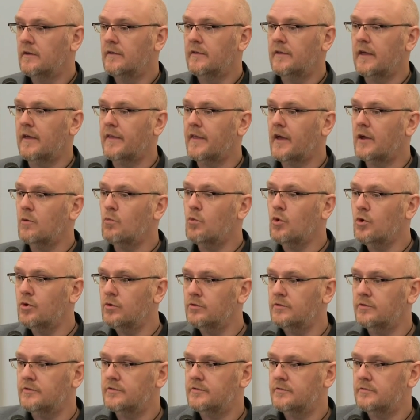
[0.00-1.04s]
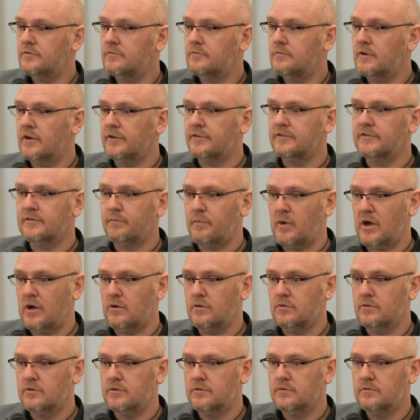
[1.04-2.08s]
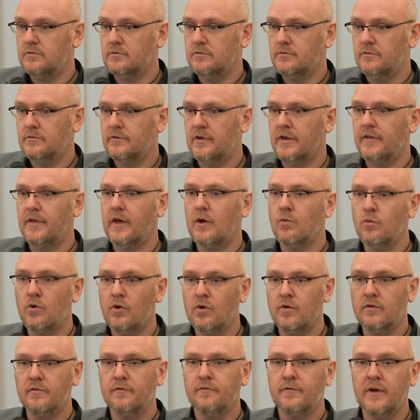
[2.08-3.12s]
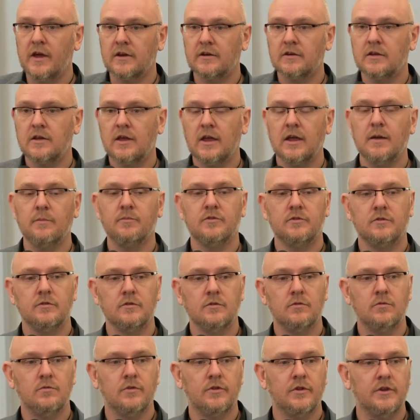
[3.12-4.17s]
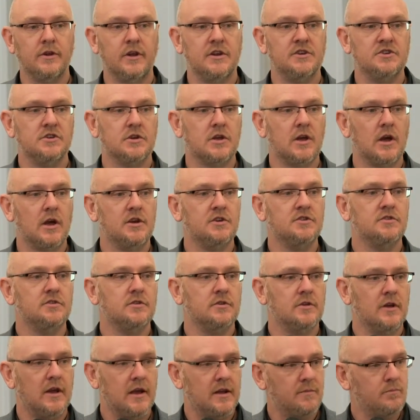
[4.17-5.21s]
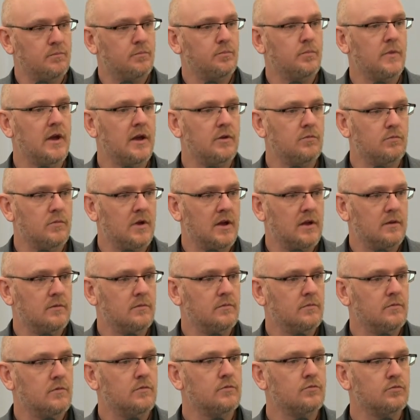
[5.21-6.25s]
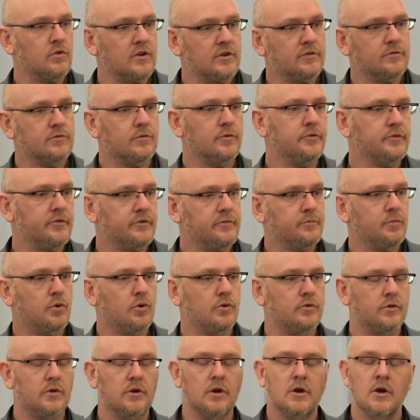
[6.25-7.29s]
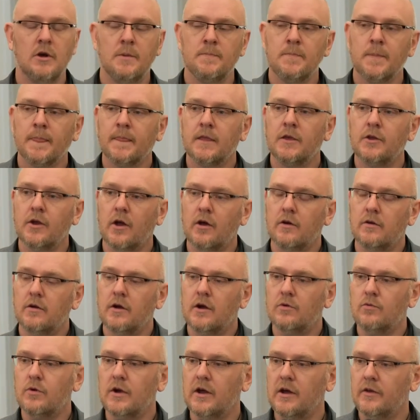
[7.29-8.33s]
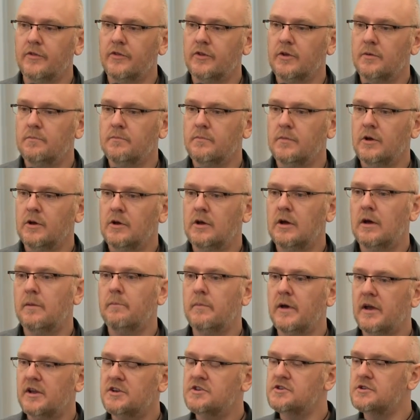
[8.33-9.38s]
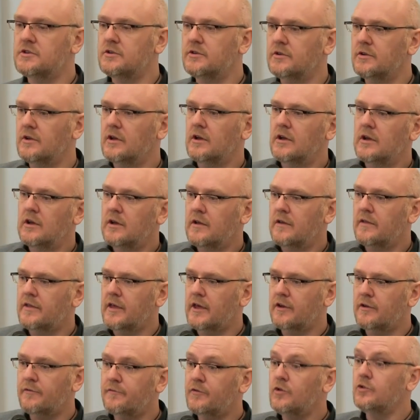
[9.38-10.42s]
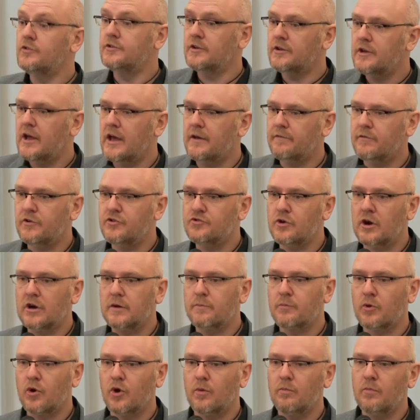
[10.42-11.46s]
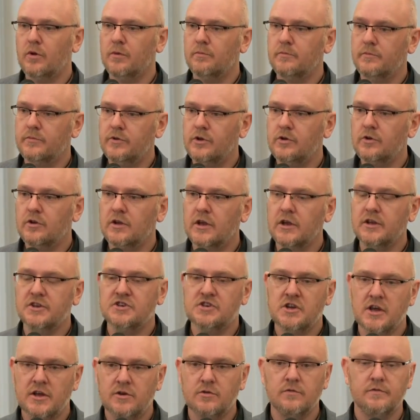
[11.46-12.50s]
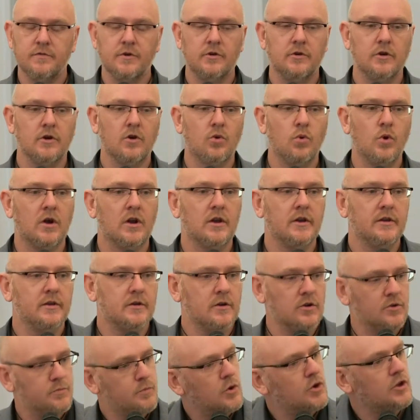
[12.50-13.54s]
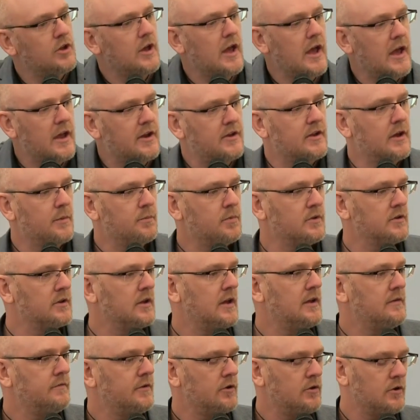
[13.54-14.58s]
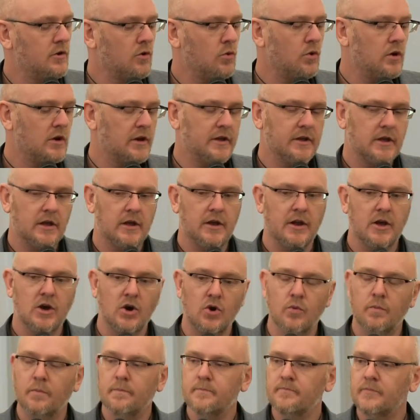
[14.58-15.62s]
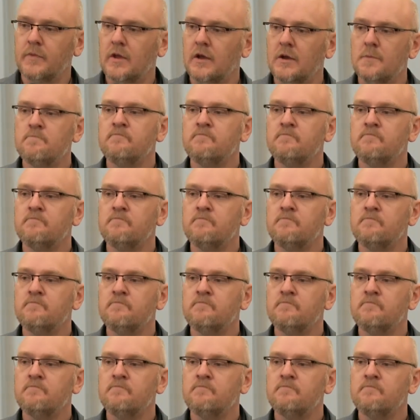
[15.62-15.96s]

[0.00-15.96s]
that they weren't expelled, that they were in fact kept within education and resources put, you know, around them. Imagine that if you did have a drug problem, you could get channeled very quickly, you could put your hand up and very quickly get help.